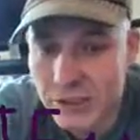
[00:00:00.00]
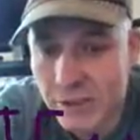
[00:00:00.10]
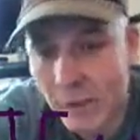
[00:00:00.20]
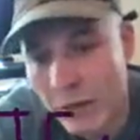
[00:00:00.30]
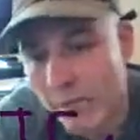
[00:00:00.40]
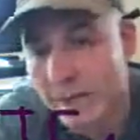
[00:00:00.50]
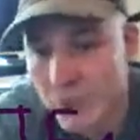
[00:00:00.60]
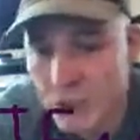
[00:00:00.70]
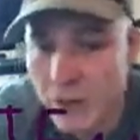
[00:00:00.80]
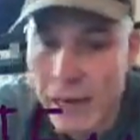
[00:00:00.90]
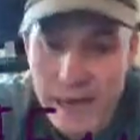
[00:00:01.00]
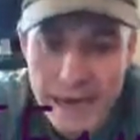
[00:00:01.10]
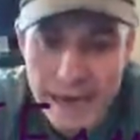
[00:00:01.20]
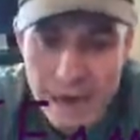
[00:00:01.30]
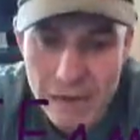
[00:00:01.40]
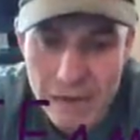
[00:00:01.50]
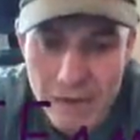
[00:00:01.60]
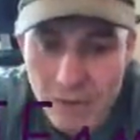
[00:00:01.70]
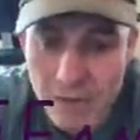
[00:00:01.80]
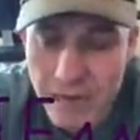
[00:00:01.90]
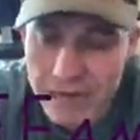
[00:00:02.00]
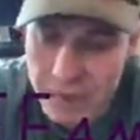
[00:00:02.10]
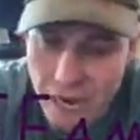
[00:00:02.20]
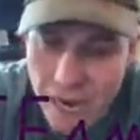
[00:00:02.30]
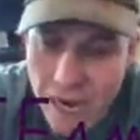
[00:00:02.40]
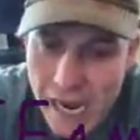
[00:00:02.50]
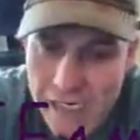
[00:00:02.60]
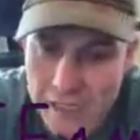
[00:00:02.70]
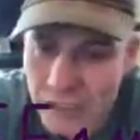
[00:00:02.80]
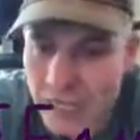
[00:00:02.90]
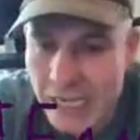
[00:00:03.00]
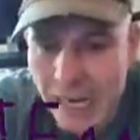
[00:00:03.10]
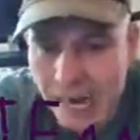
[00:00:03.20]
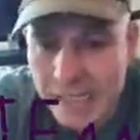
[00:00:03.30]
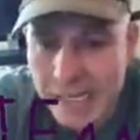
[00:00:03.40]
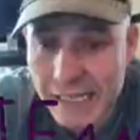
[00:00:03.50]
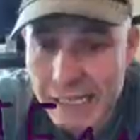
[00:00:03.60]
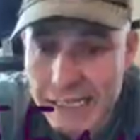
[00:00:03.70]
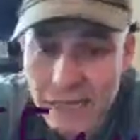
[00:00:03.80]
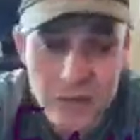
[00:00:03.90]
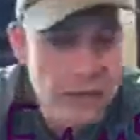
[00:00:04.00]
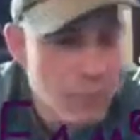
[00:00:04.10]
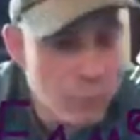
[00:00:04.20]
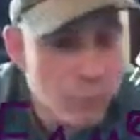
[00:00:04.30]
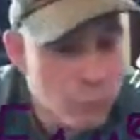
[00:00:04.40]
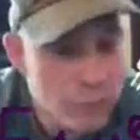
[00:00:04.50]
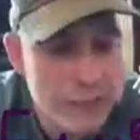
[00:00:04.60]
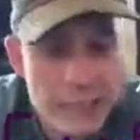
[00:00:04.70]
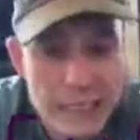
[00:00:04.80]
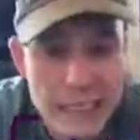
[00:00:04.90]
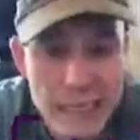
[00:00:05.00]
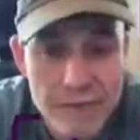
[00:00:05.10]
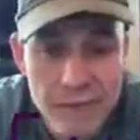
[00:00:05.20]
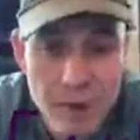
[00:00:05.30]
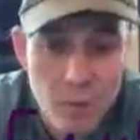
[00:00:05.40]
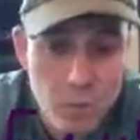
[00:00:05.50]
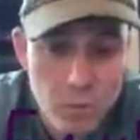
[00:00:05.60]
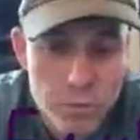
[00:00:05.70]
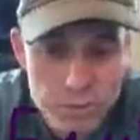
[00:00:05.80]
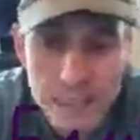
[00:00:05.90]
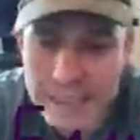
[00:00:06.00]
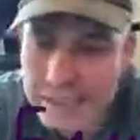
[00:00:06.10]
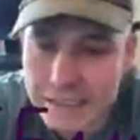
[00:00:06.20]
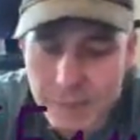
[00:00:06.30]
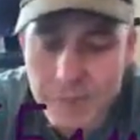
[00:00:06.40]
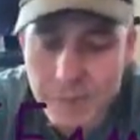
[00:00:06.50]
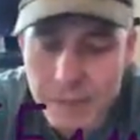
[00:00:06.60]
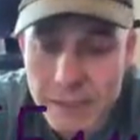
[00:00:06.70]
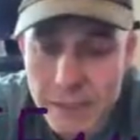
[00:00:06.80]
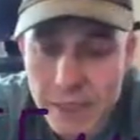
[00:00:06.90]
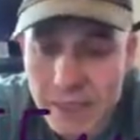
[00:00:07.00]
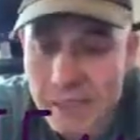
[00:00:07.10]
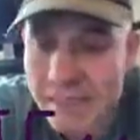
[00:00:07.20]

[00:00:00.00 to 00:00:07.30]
They were original AFL franchise, and then they went into the NFL with the 1970 merger.